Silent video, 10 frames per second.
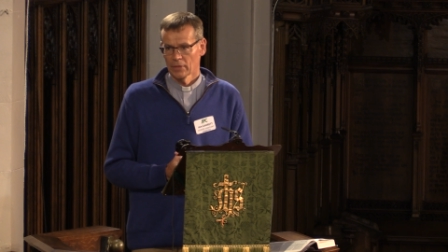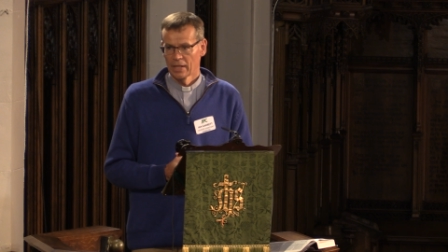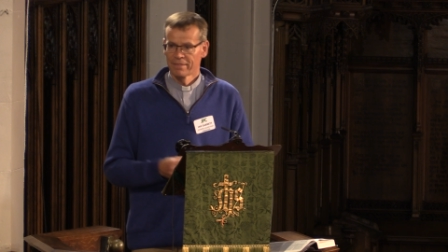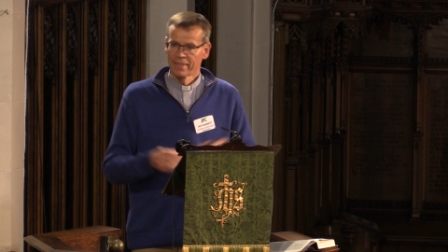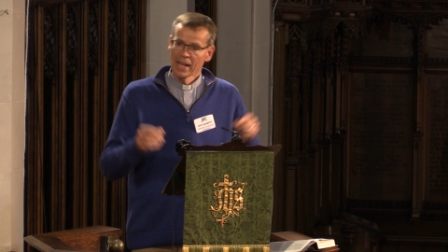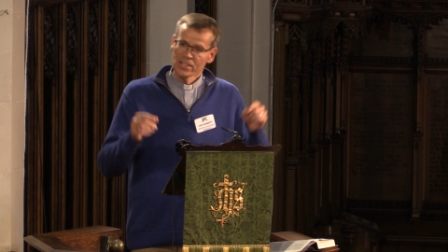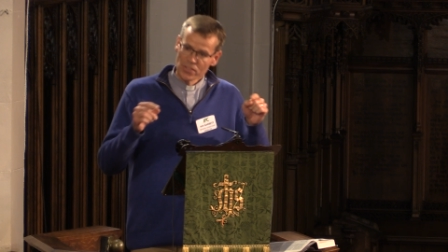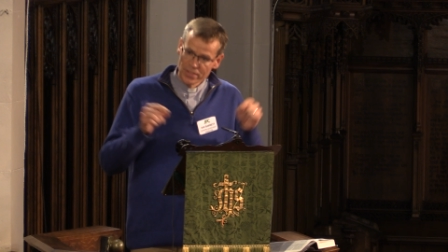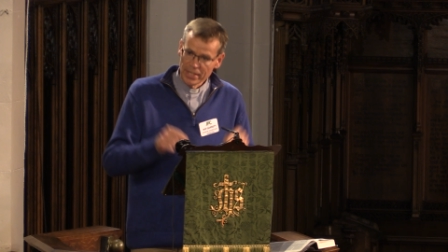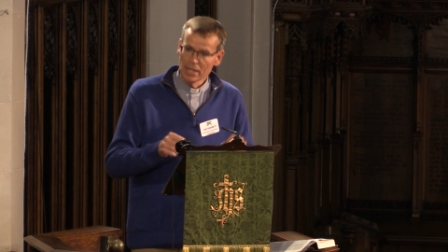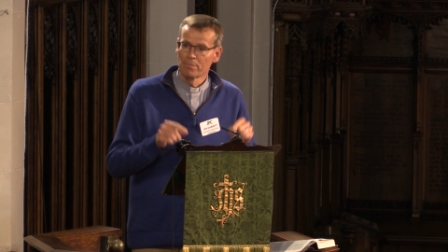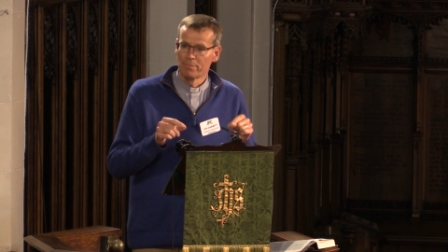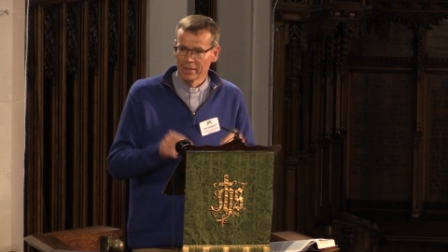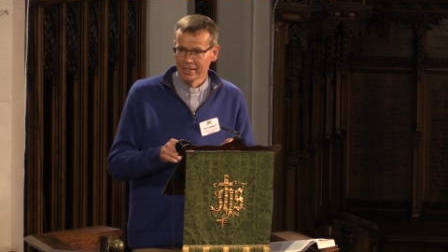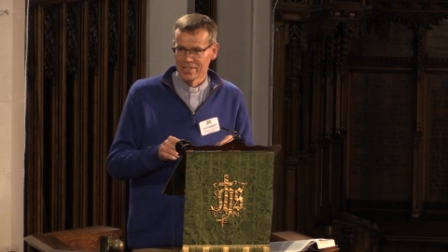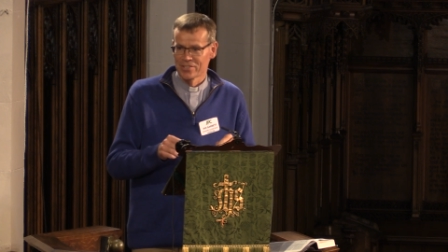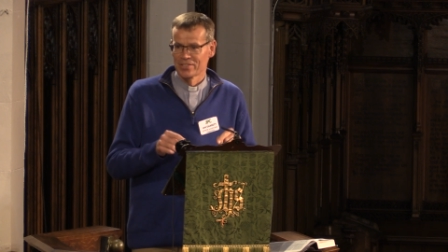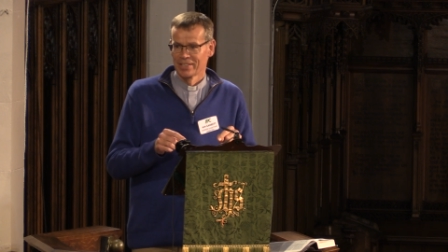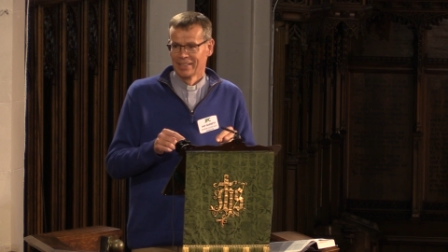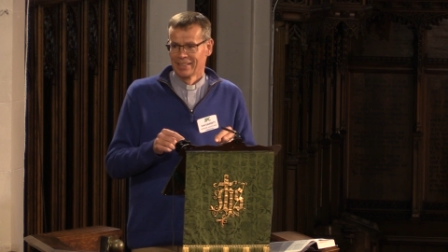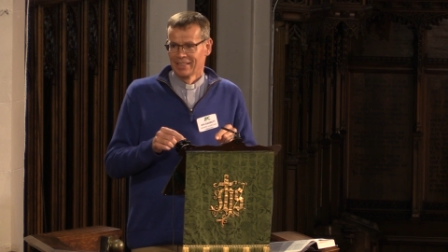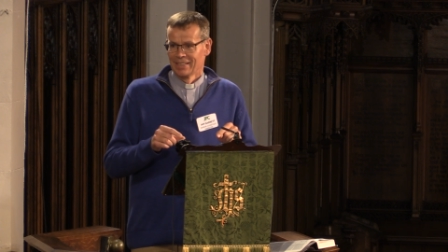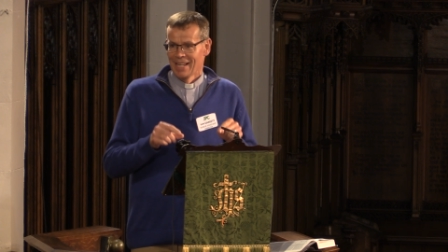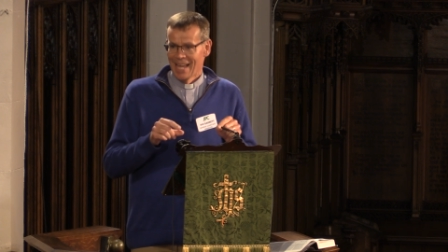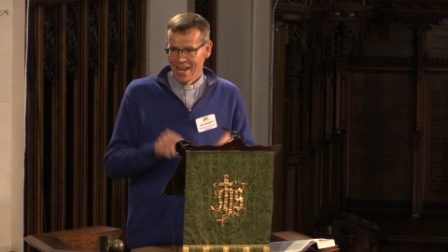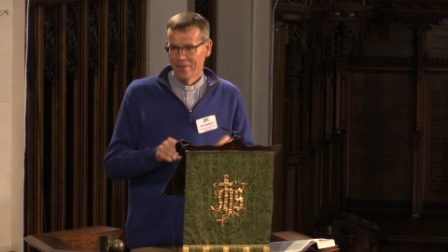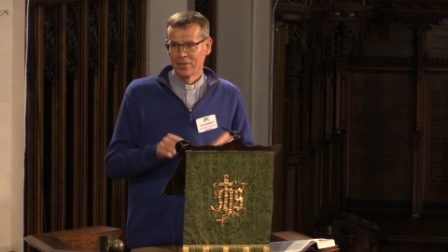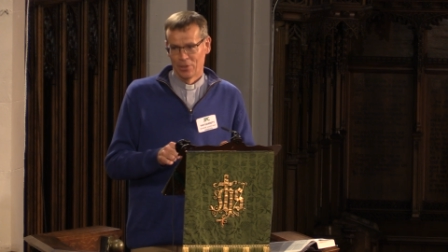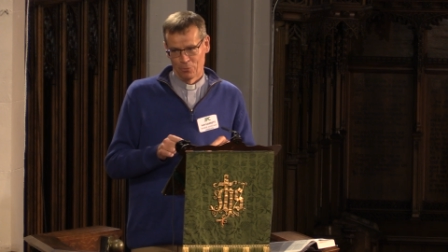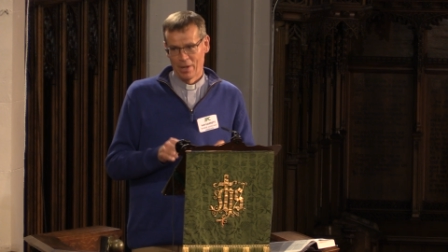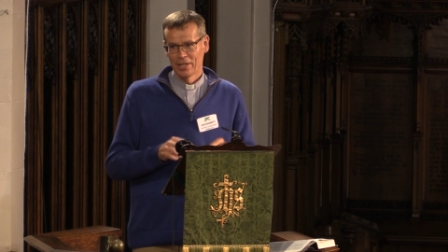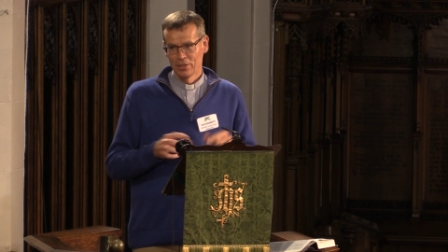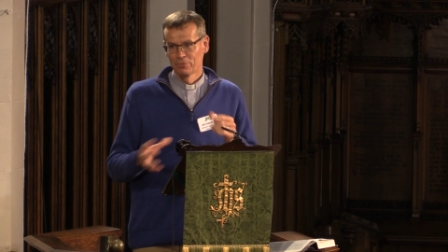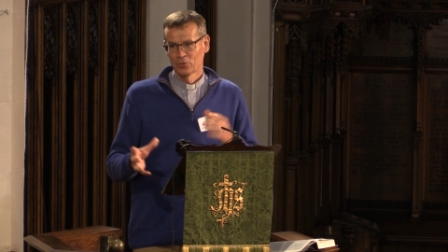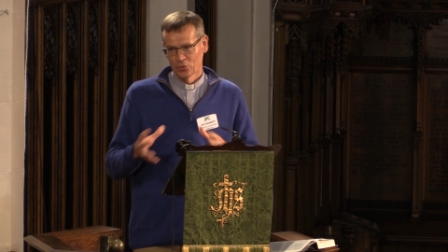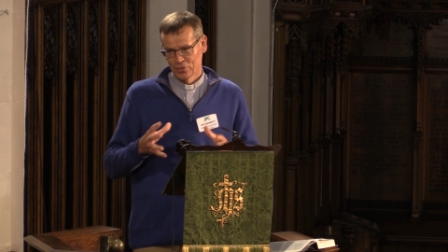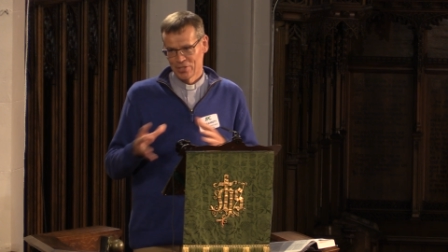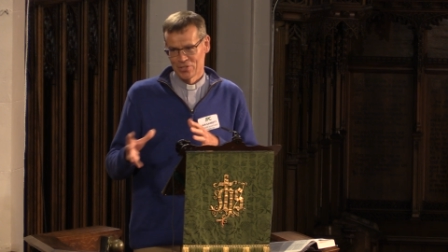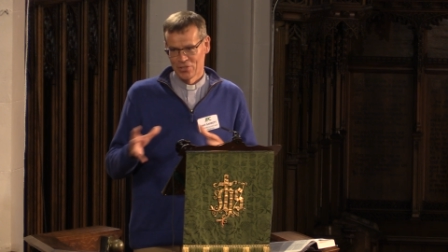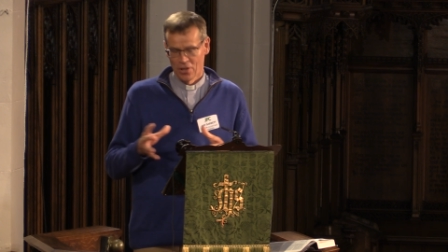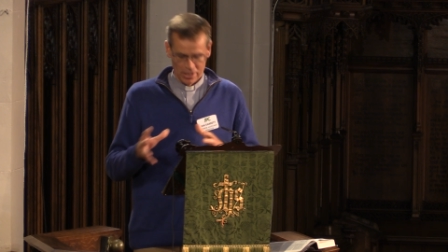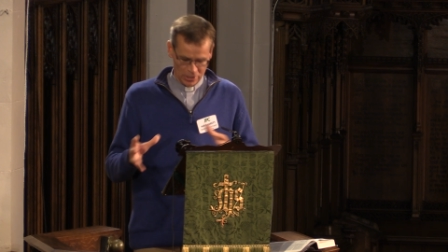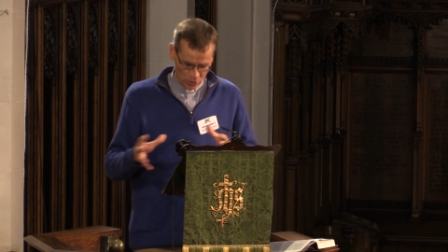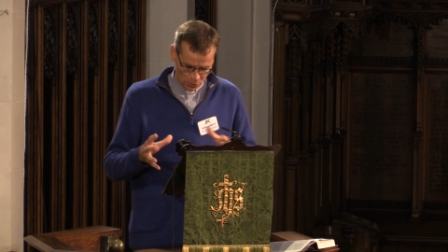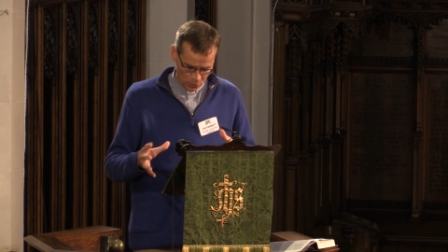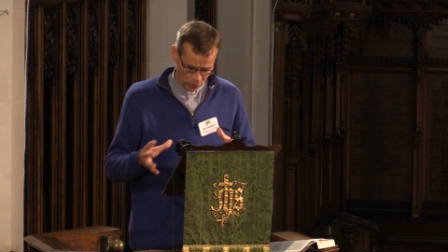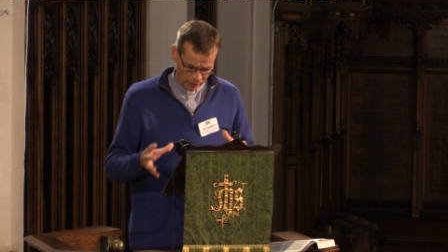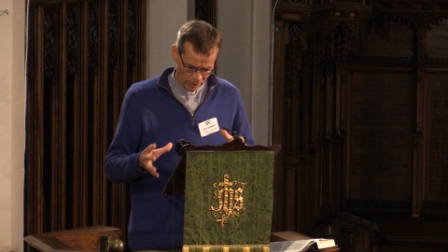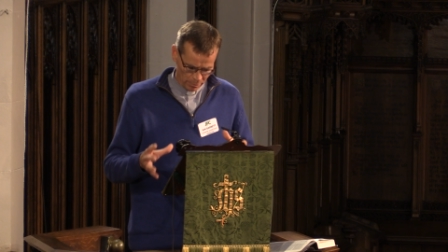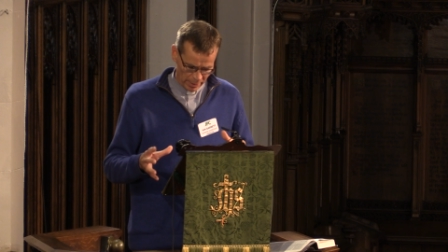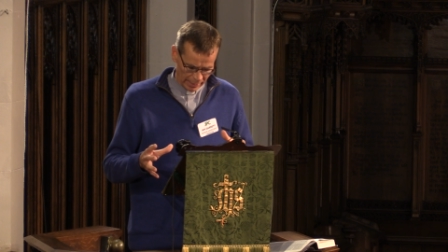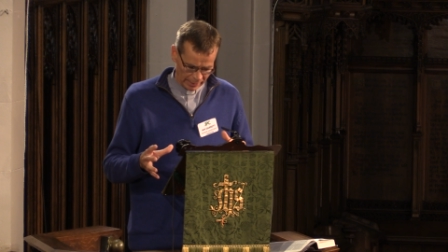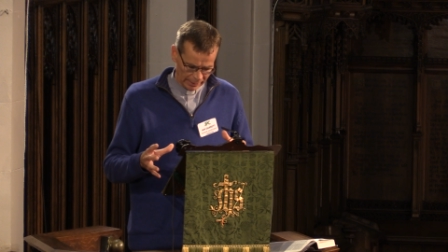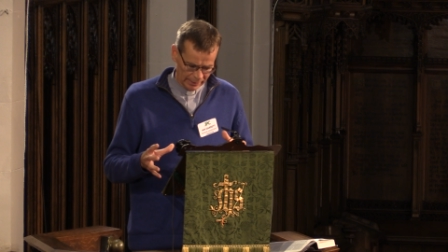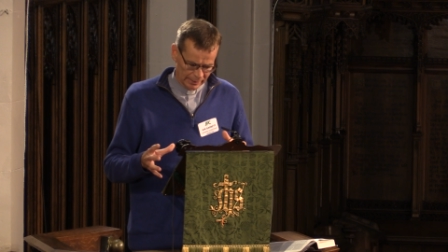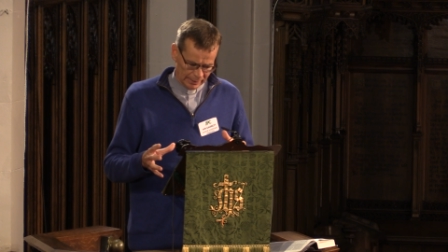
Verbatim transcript: if that's the biggest area where you've got to decide who you're going to be